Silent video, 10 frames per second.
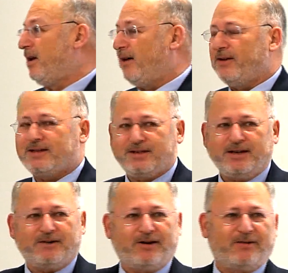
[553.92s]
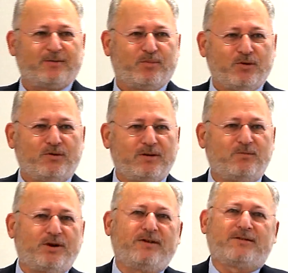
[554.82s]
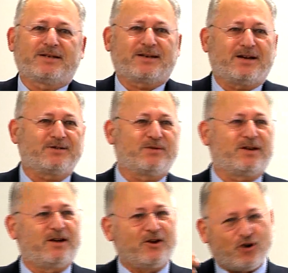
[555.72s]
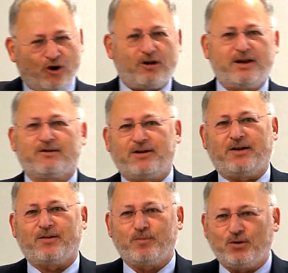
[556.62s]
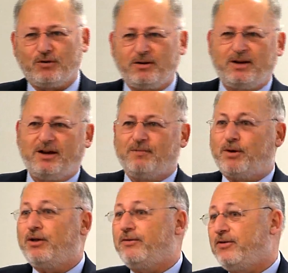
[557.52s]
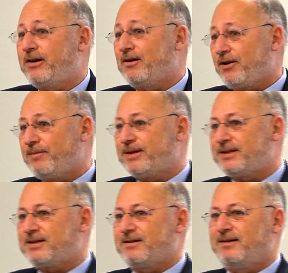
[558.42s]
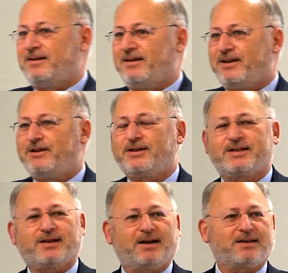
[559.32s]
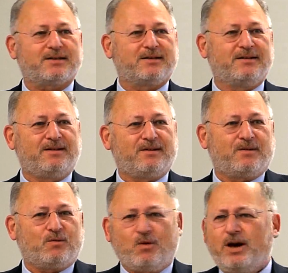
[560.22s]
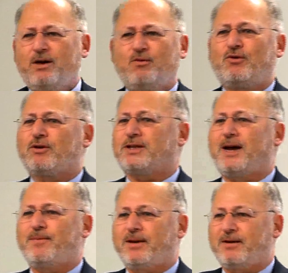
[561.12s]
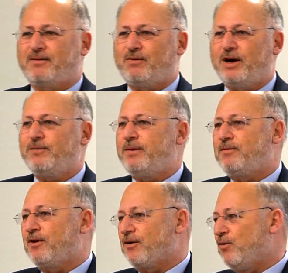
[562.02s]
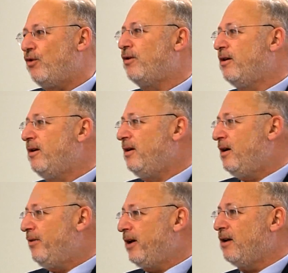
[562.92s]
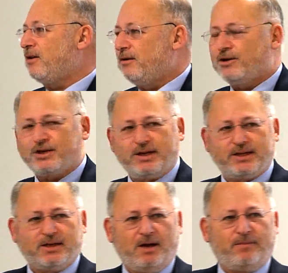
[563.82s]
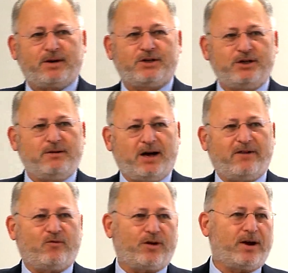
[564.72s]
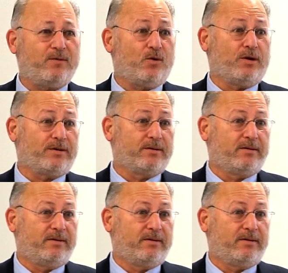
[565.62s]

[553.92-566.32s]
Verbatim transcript: And they're sitting around the pool, and what do you discuss with a colleague around the pool? Both of you economists, you discuss why are wars happening? Why do people go to war? And their conclusion is because you have what I want.